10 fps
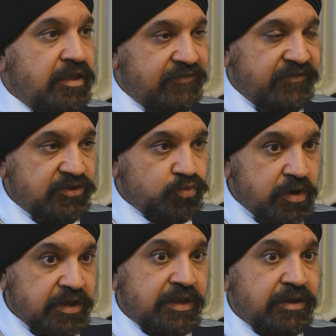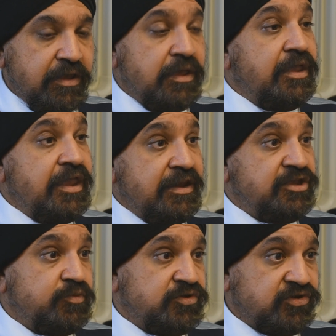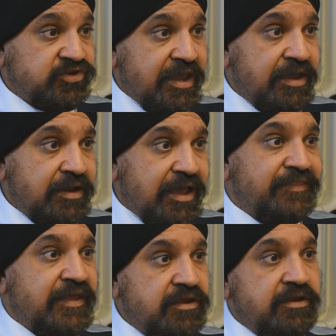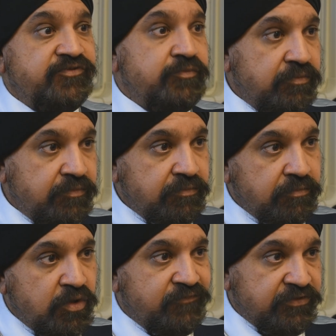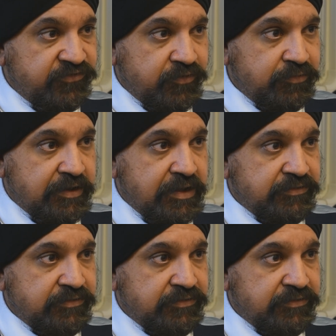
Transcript: If it is working, it needs to be sustained, and then you need to move on to something